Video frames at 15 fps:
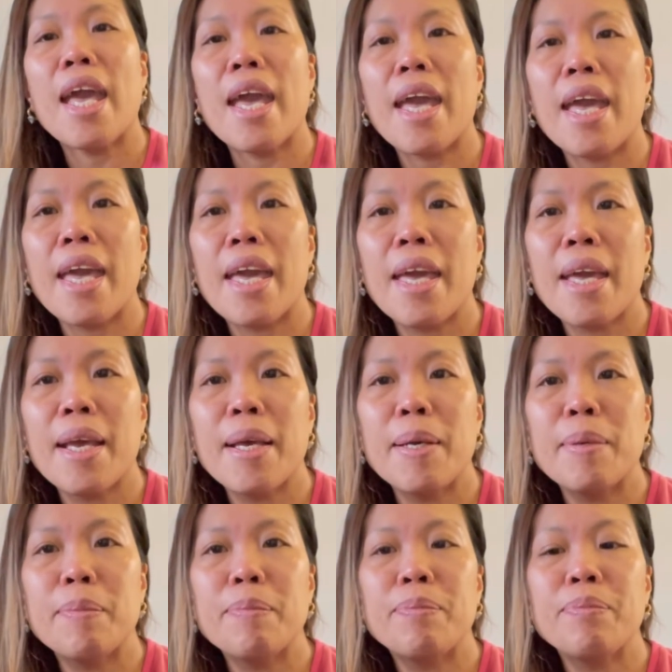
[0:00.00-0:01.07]

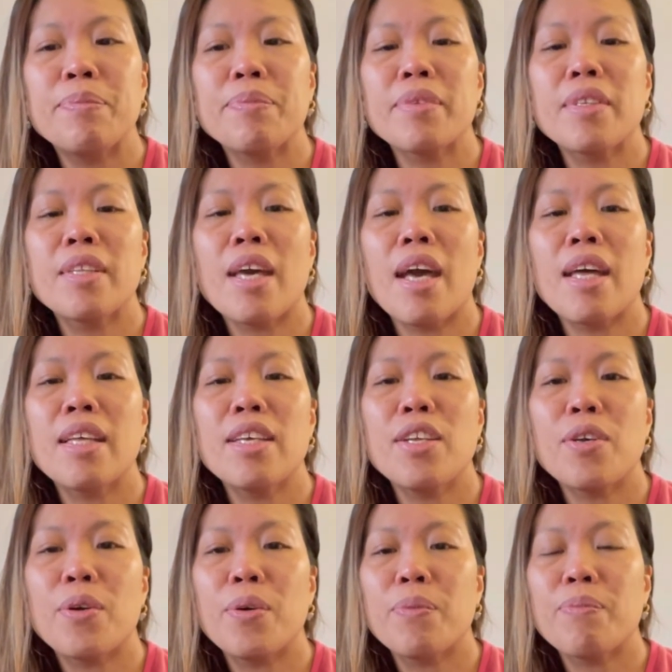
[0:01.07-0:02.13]
and that you
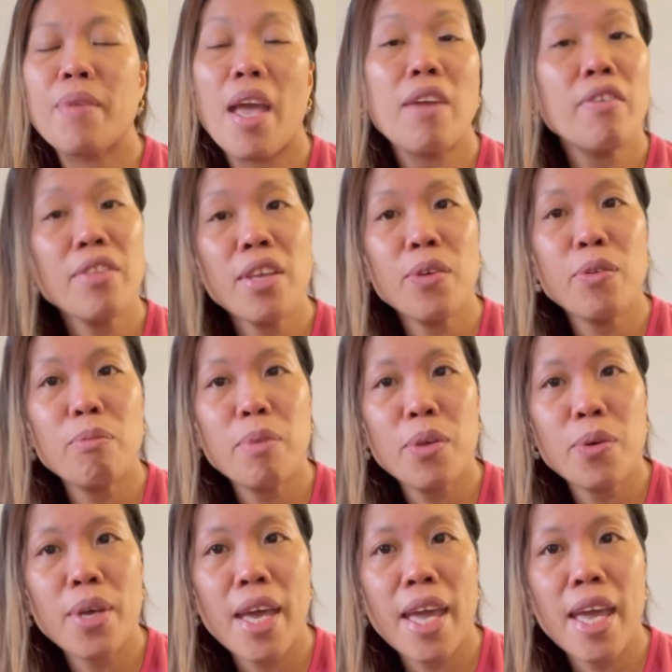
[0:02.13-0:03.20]
know everything will be
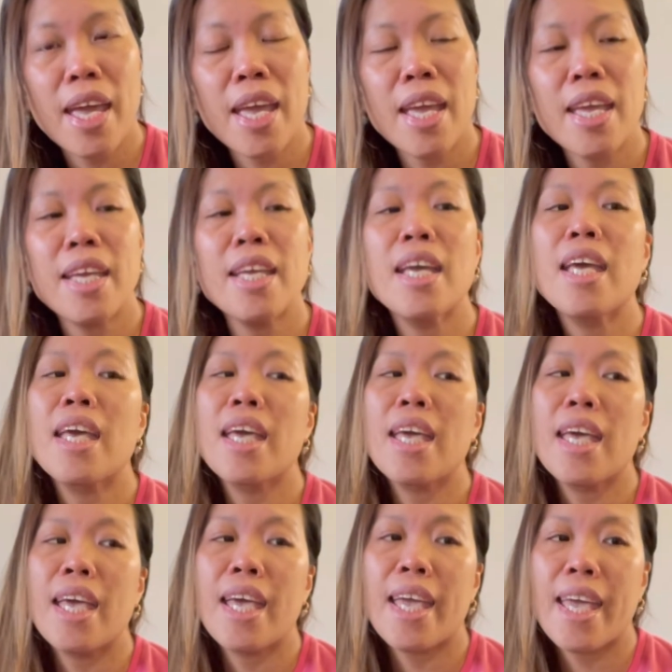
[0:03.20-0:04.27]
okay
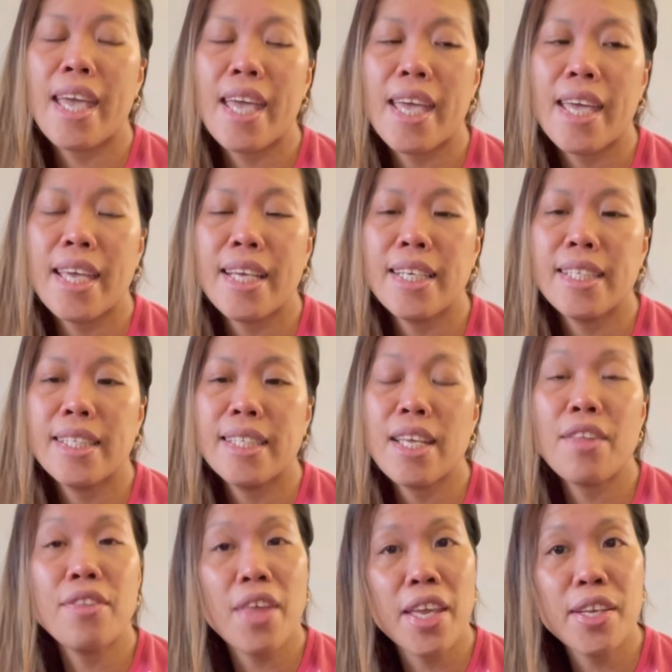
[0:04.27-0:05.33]
and
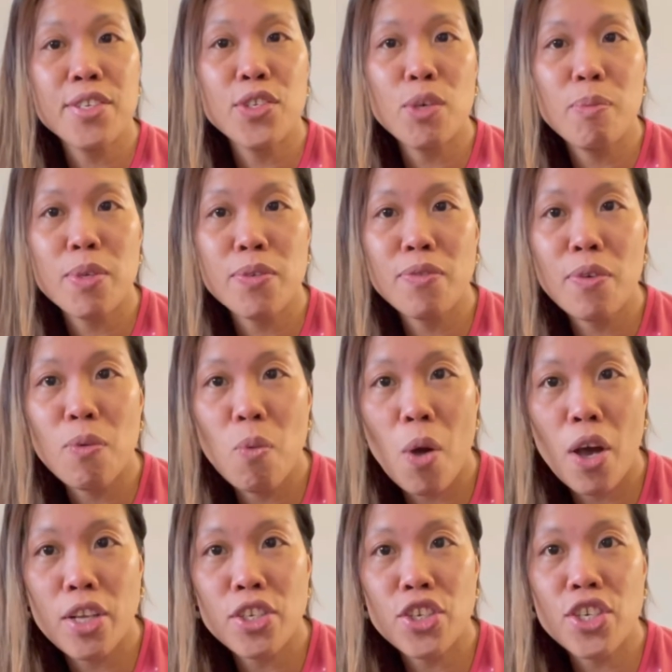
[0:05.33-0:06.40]
thank you so much for
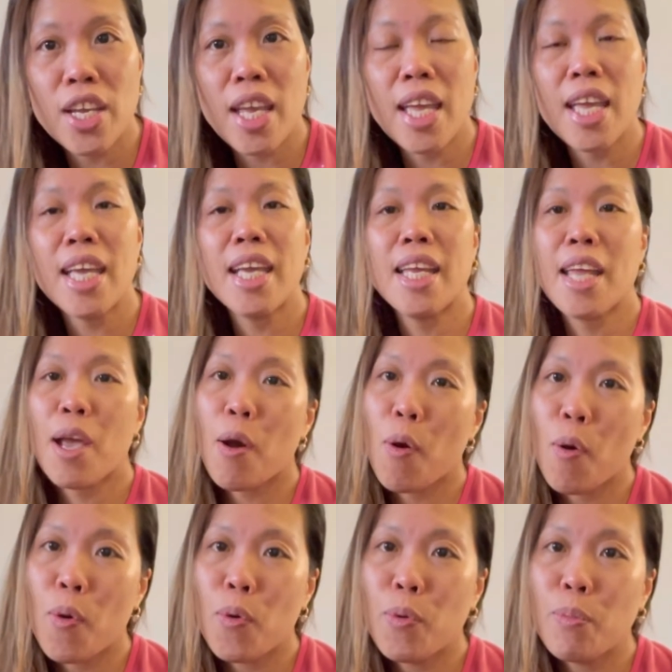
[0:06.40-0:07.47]
watching and i
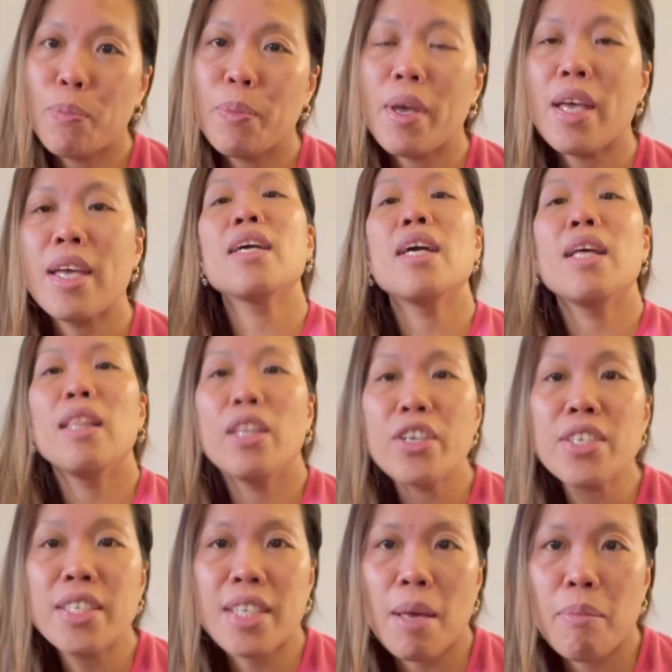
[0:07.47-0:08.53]
hope
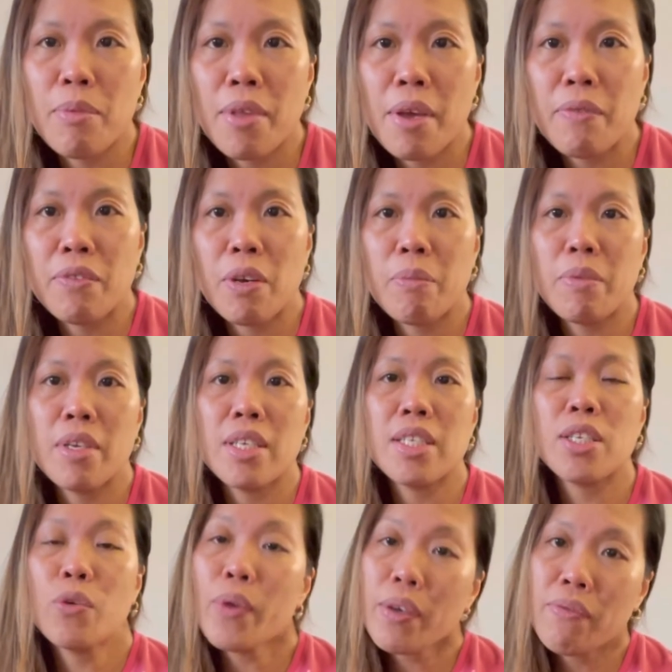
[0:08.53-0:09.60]
learn something from this
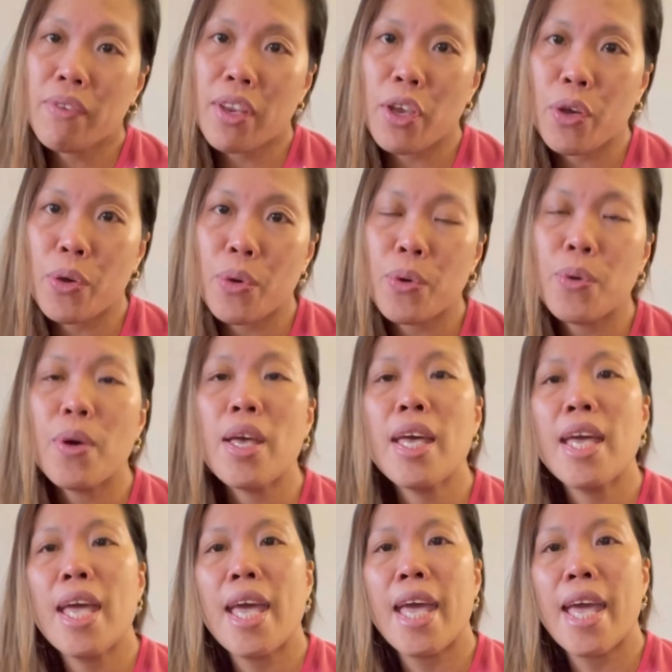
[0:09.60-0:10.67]
quick video
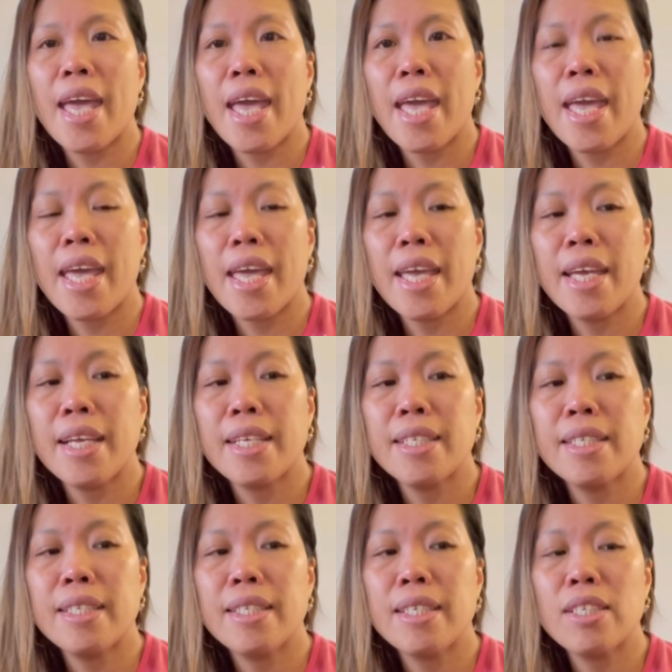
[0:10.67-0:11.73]

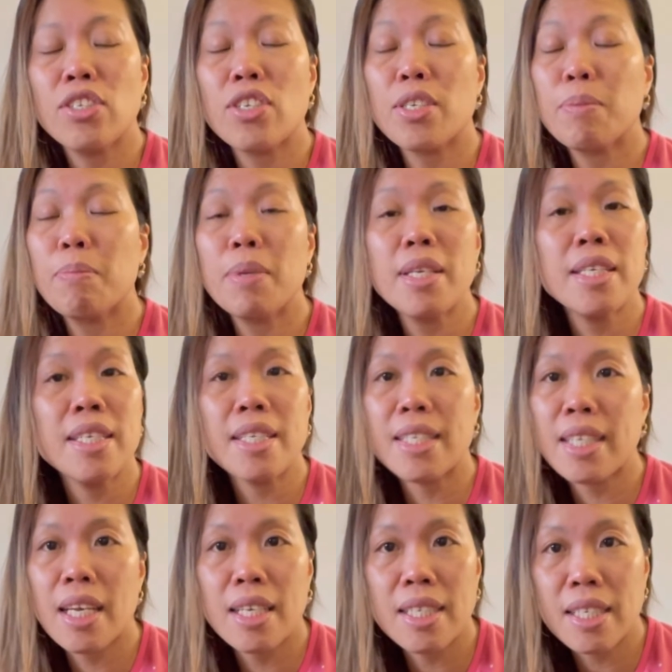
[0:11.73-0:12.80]
and just please
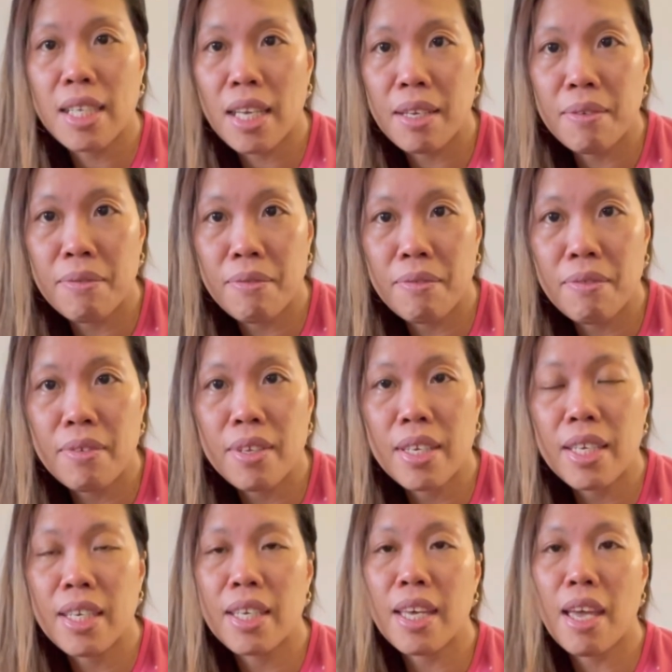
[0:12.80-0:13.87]
stay safe
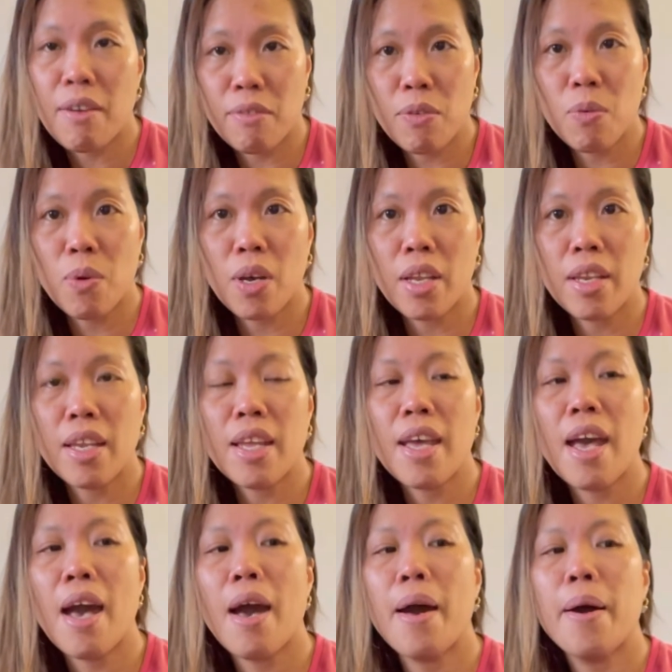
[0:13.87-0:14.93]
everyone
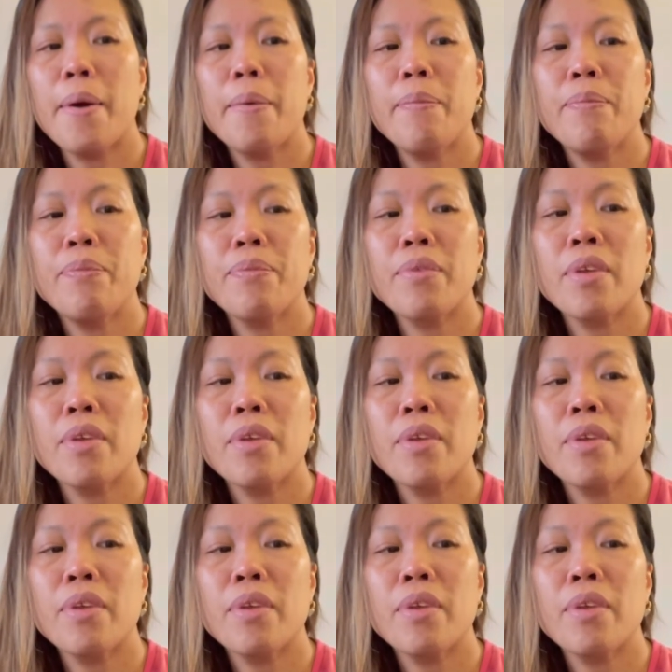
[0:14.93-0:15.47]
um